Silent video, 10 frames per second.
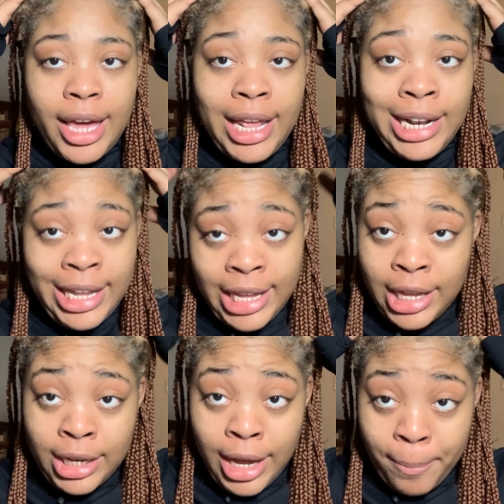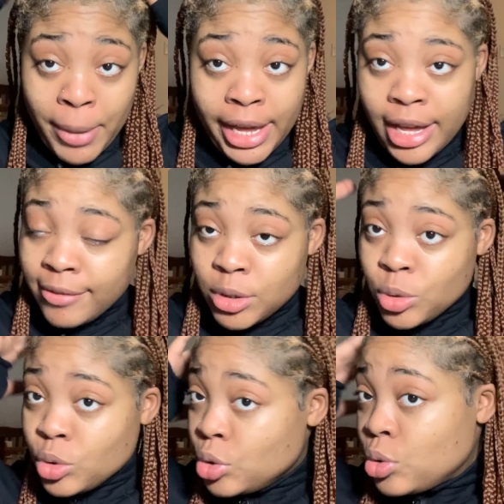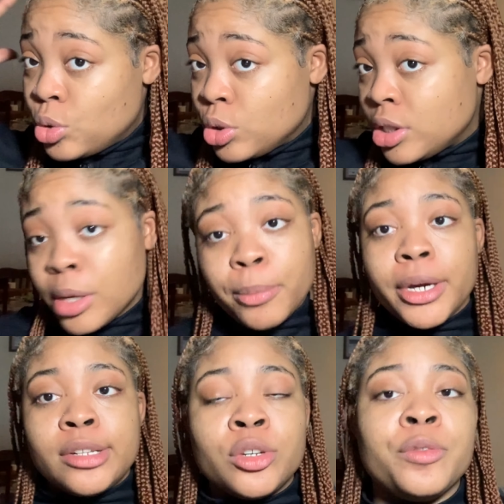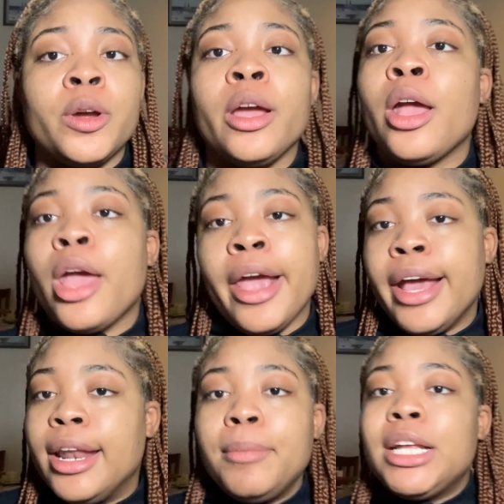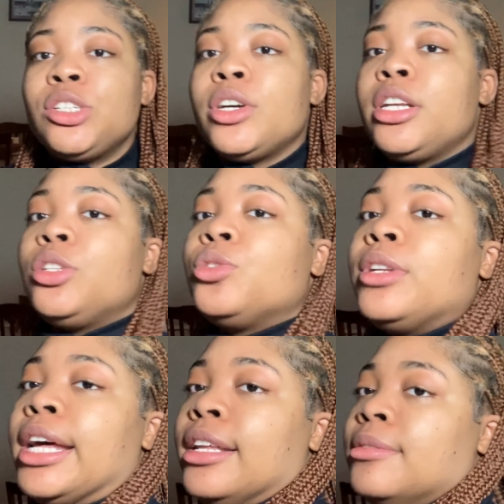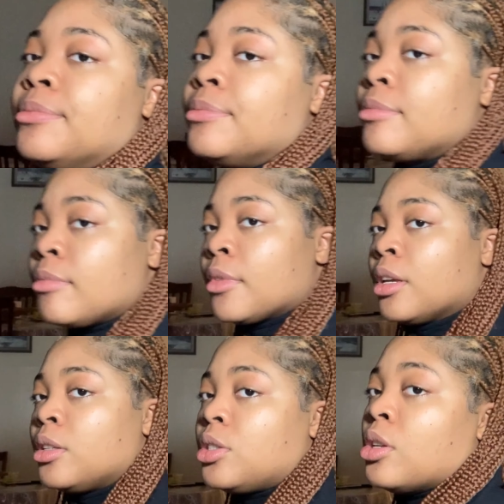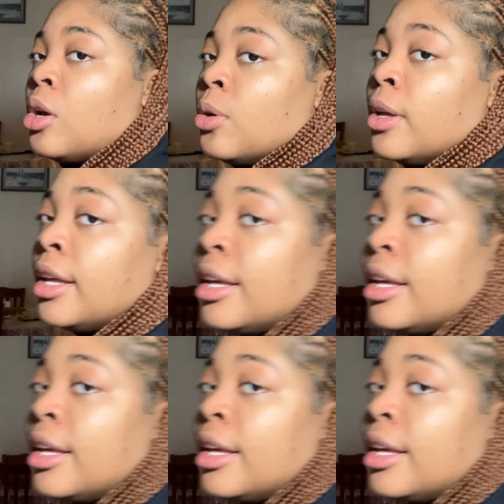and then I might have to do some parts over, and I'm not trying to do that. So